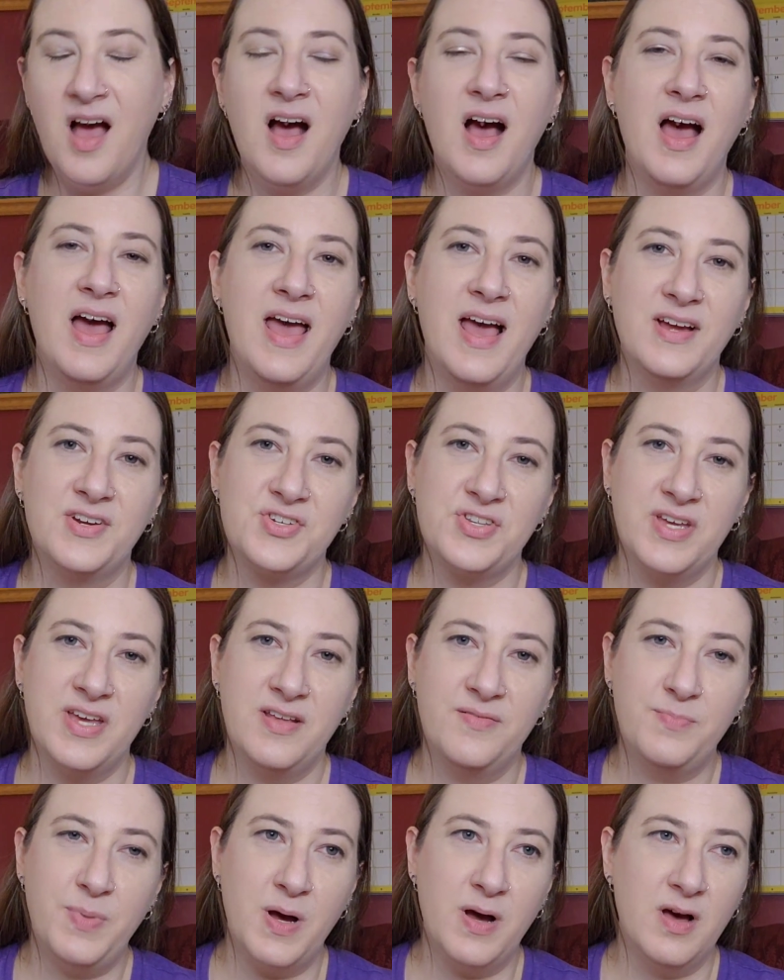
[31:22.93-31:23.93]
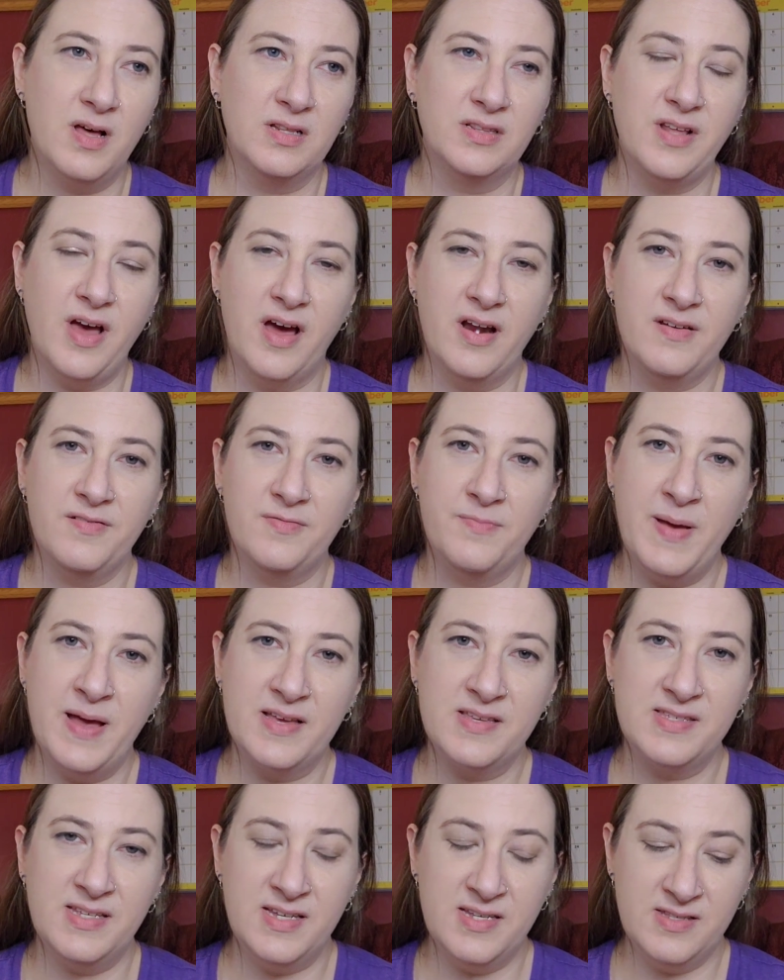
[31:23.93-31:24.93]
I actually had bought a lot of
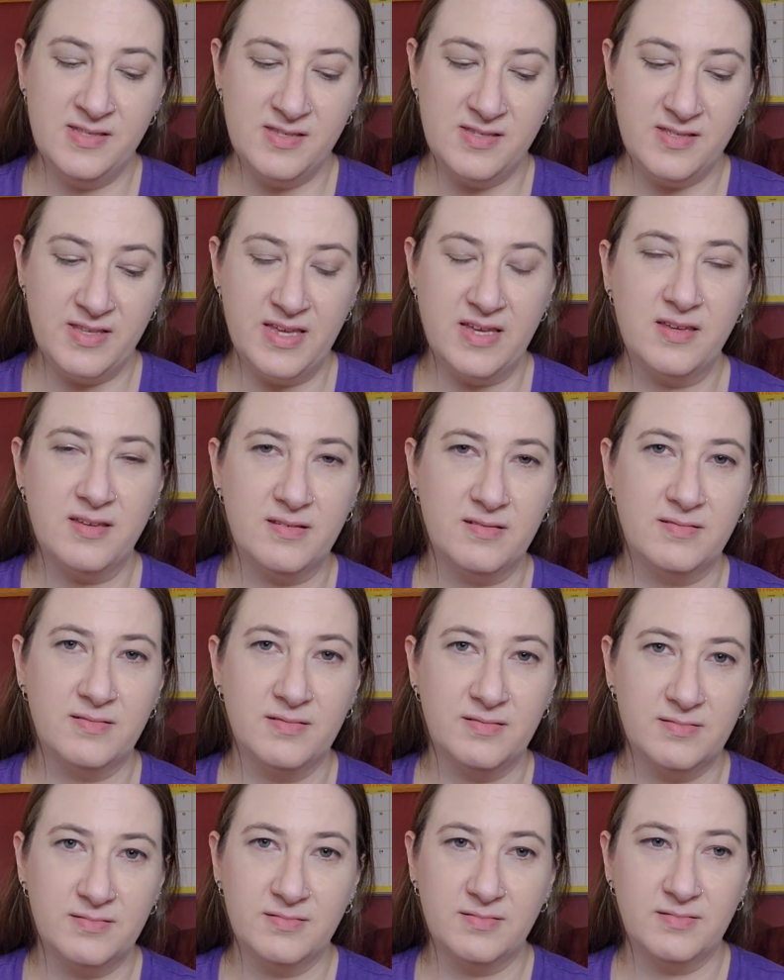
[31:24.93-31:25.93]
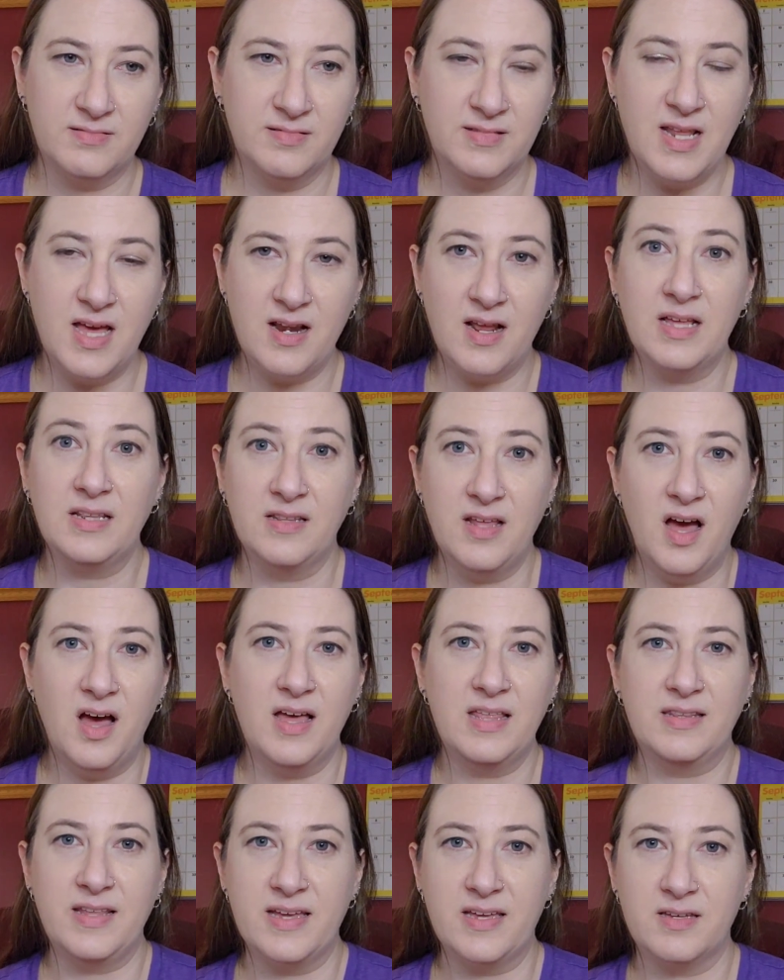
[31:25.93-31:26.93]
magazines, like, not a
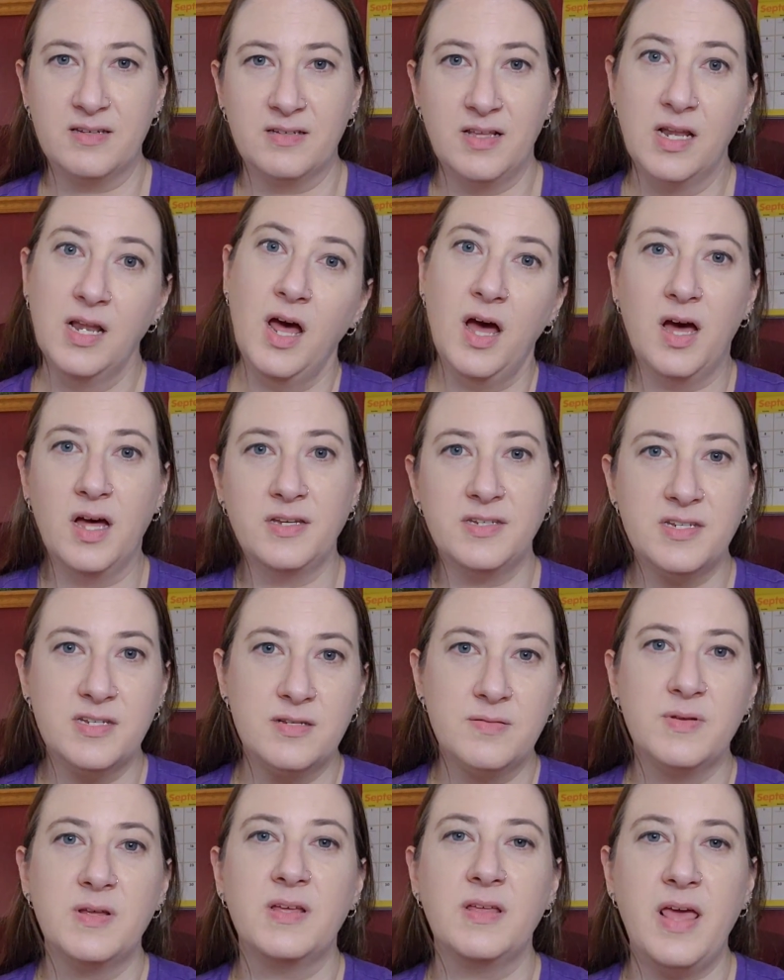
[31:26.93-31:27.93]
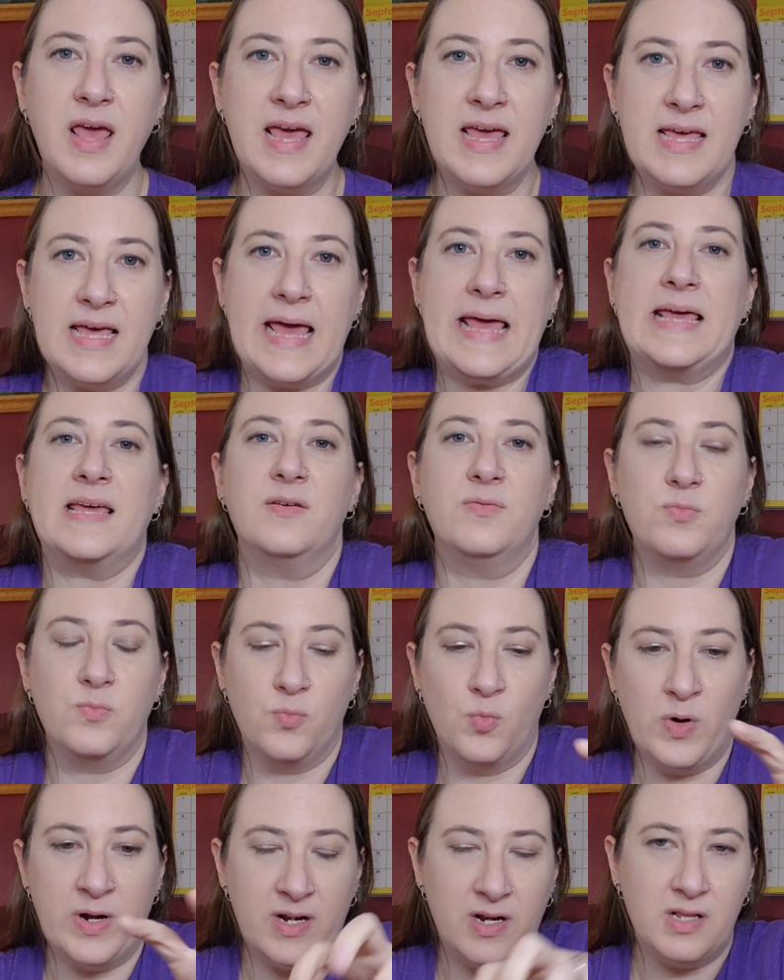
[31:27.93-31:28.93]
lot, like a lot,
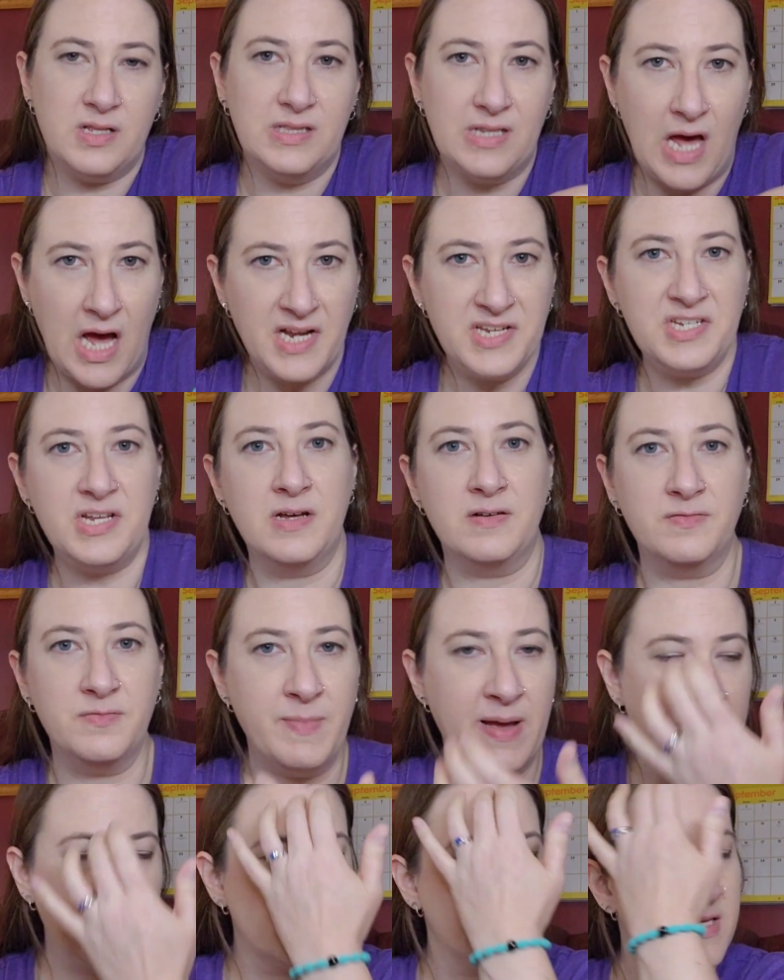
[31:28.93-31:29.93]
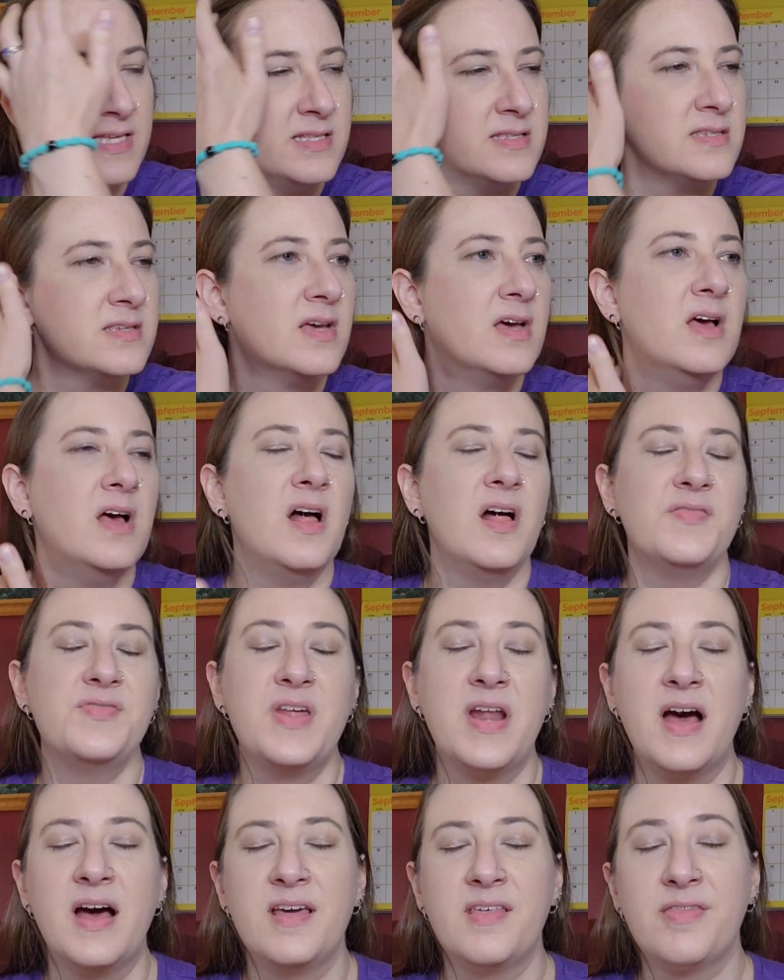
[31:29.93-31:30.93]
one lot of magazines
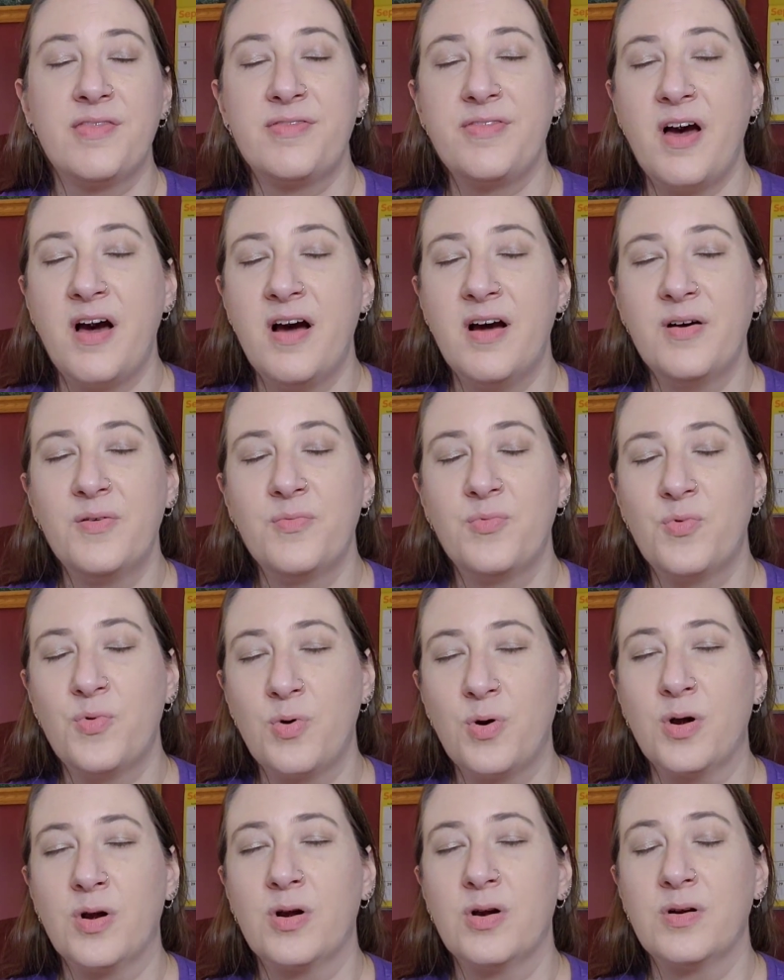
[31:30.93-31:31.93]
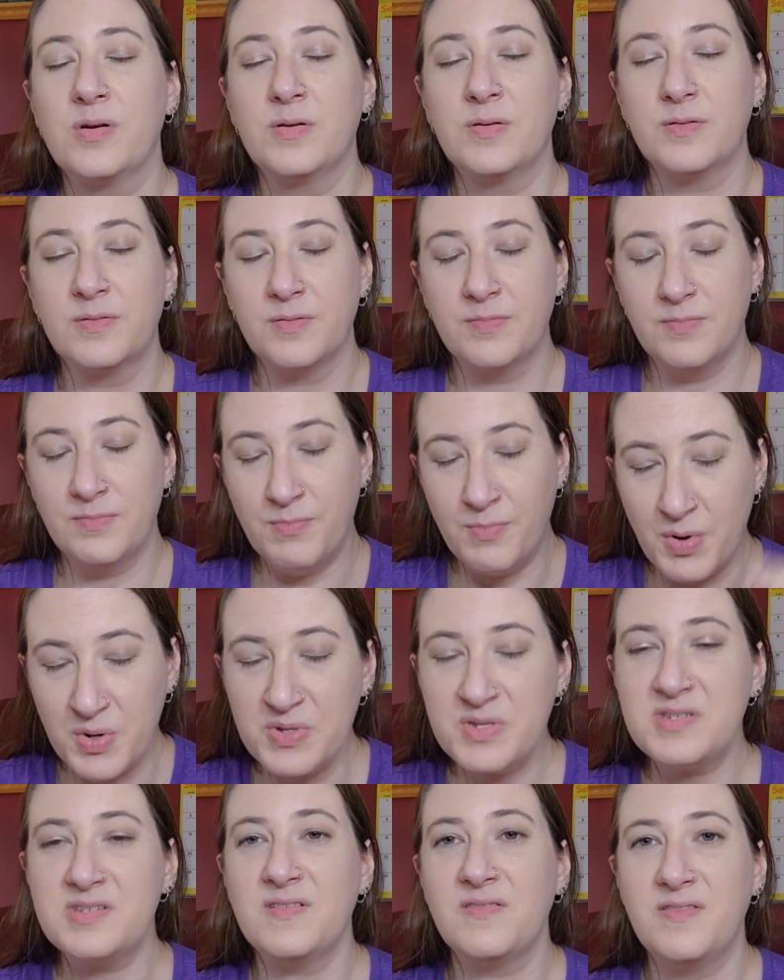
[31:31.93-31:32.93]
that I thought were
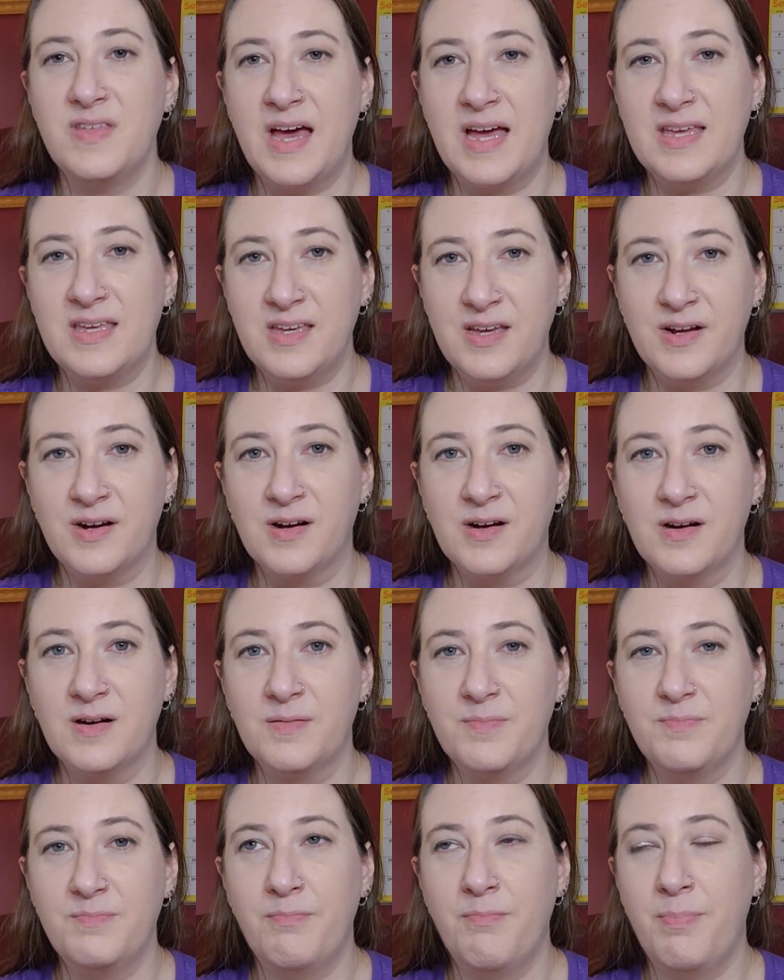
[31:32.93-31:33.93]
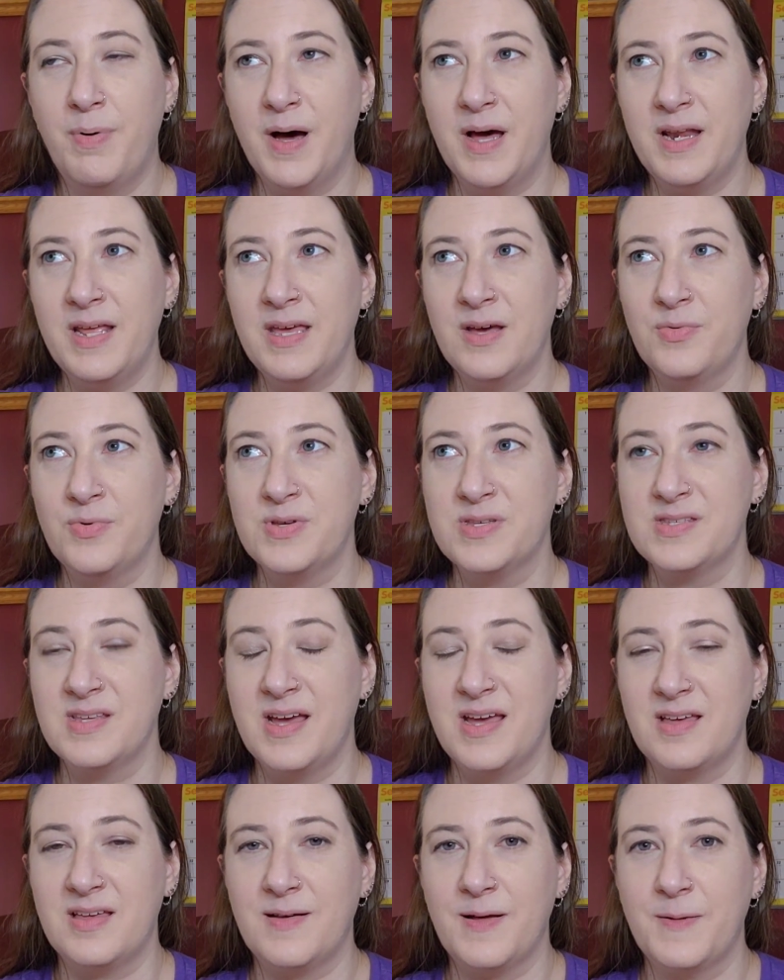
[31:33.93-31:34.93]
most of that year, but it was
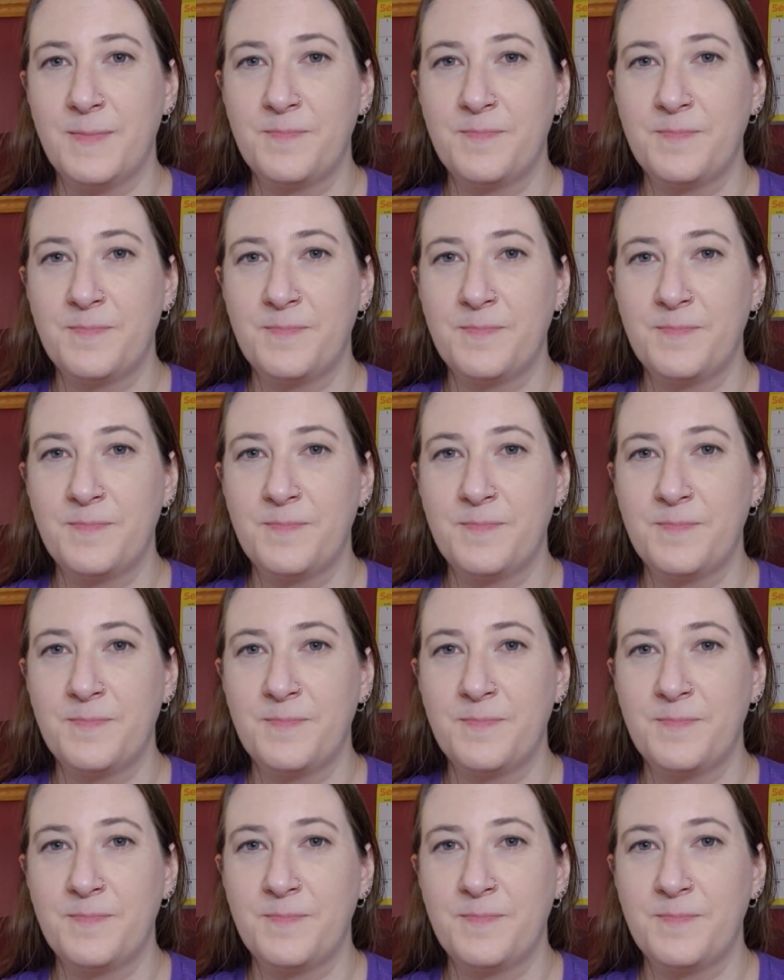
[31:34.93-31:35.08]
like